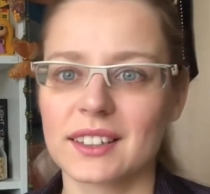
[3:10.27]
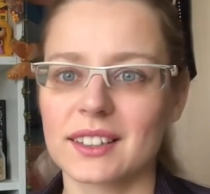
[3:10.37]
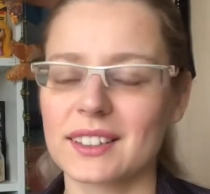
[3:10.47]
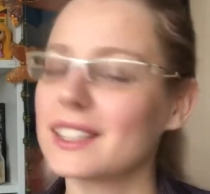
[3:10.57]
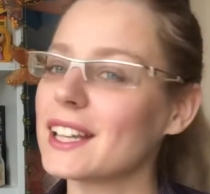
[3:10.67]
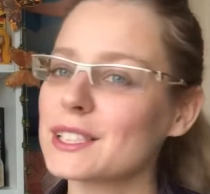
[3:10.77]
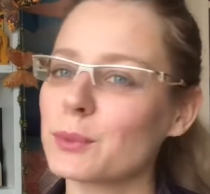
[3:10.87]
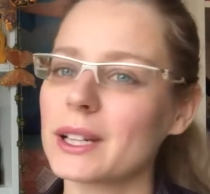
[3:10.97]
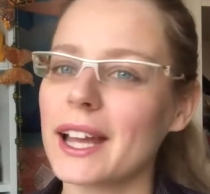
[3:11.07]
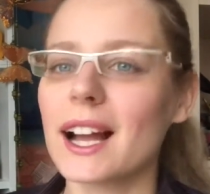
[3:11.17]
The next
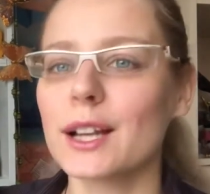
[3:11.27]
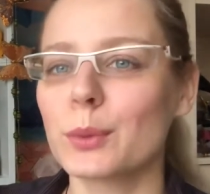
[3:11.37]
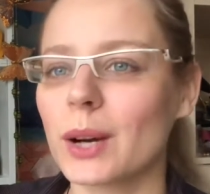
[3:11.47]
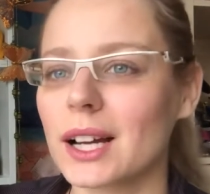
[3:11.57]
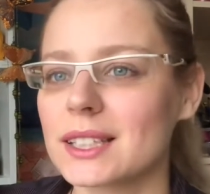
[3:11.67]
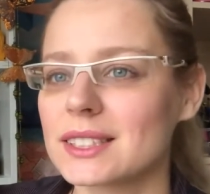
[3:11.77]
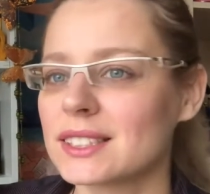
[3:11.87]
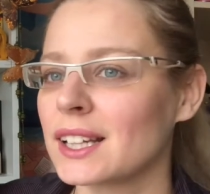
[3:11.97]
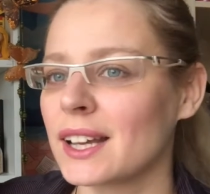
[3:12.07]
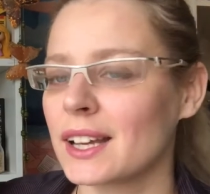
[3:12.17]
one I got was
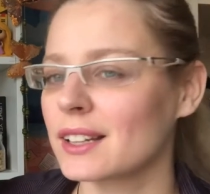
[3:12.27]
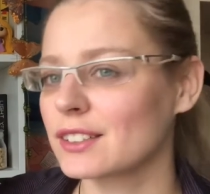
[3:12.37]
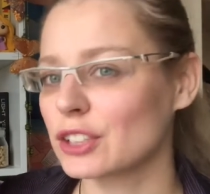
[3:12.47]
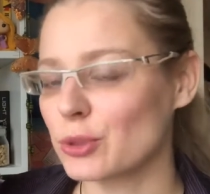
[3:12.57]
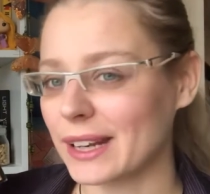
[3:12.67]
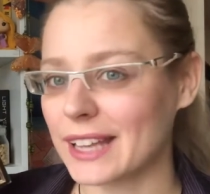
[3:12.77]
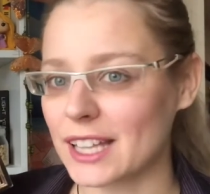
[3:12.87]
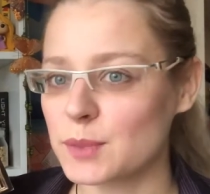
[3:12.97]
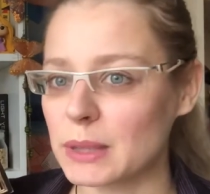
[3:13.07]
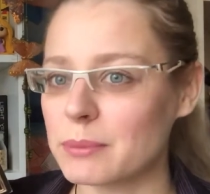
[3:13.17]
The Great
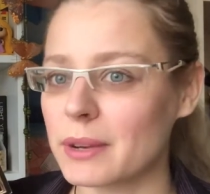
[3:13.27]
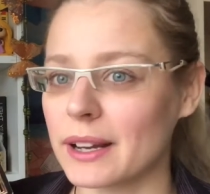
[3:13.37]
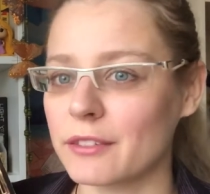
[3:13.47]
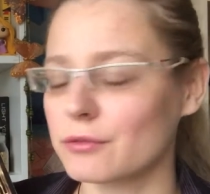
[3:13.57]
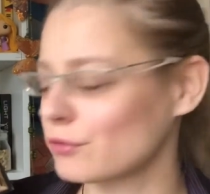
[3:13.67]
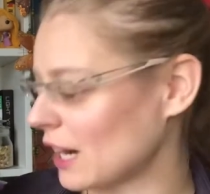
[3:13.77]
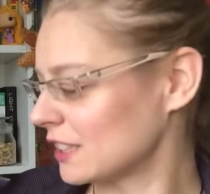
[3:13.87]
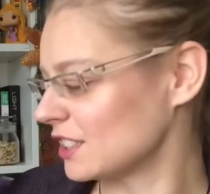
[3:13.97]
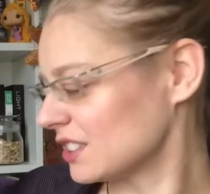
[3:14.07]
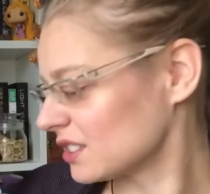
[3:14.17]
Gatsby by
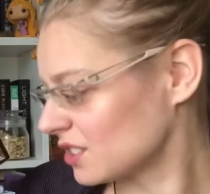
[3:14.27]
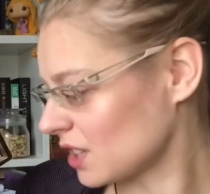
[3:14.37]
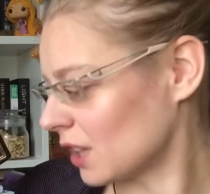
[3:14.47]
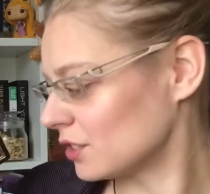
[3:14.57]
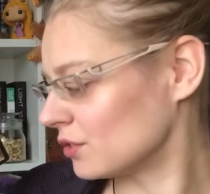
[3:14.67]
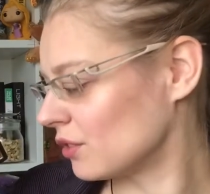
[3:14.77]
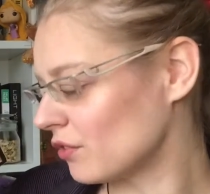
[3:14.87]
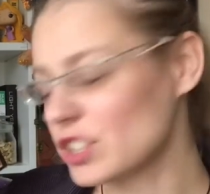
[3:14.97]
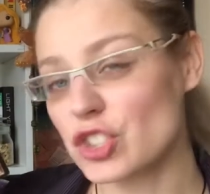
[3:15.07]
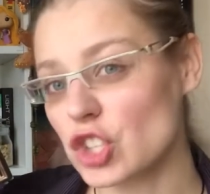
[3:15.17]
Francis Scott
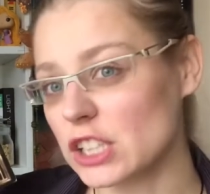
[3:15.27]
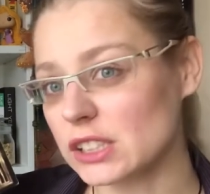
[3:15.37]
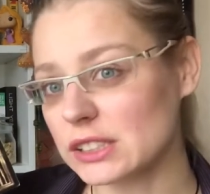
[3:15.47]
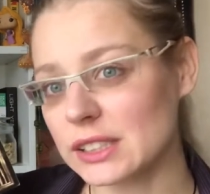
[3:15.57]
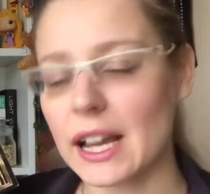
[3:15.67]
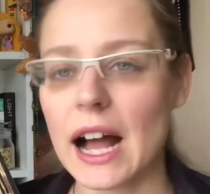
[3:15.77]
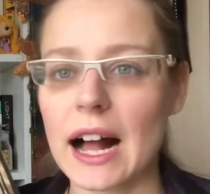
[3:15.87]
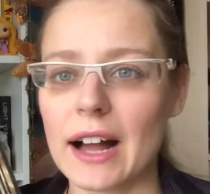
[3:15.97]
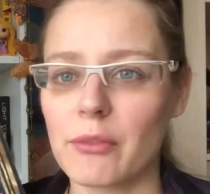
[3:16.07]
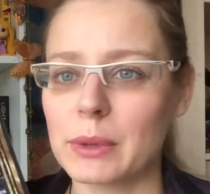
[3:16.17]
Fitzgerald.
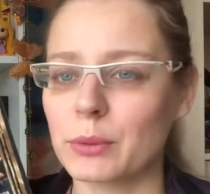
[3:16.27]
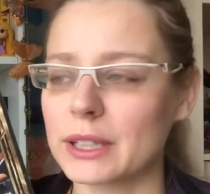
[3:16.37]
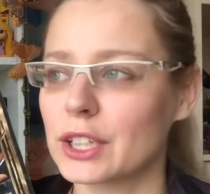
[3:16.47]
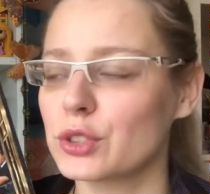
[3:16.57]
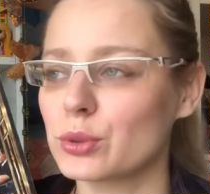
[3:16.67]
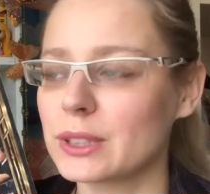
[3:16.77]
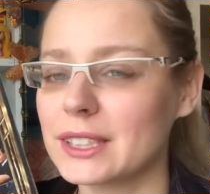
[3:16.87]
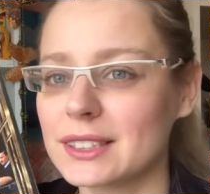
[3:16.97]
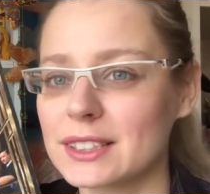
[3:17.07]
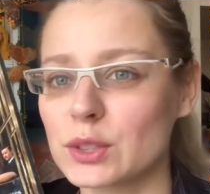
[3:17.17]
I've been wanting to
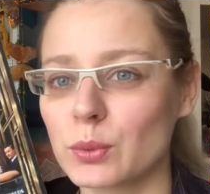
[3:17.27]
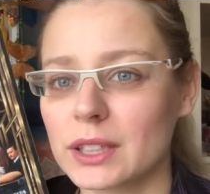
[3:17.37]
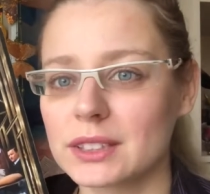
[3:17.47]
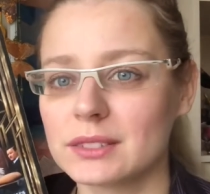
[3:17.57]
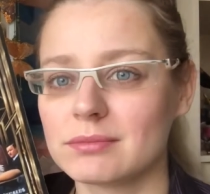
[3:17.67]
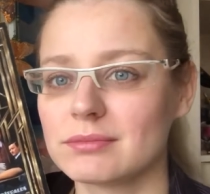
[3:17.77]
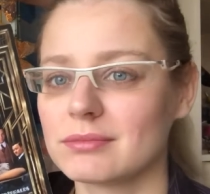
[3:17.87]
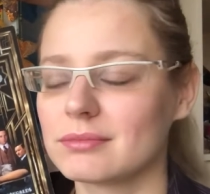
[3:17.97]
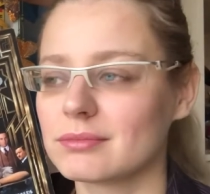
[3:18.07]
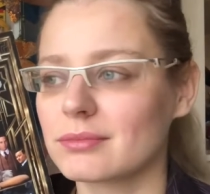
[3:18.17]
read this one
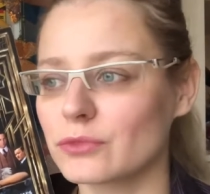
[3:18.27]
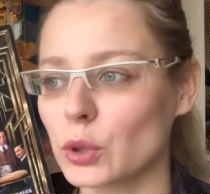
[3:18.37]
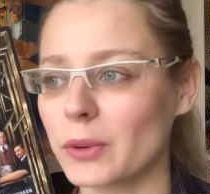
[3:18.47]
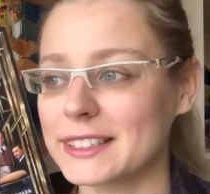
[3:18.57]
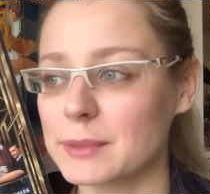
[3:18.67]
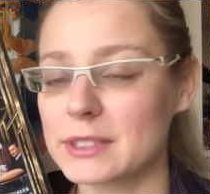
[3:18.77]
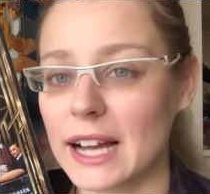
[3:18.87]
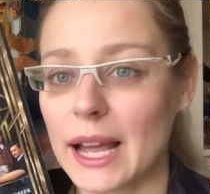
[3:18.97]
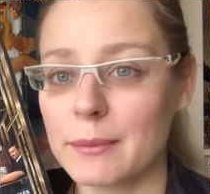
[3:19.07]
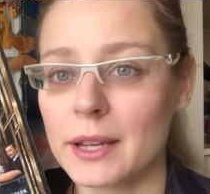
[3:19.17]
for quite some time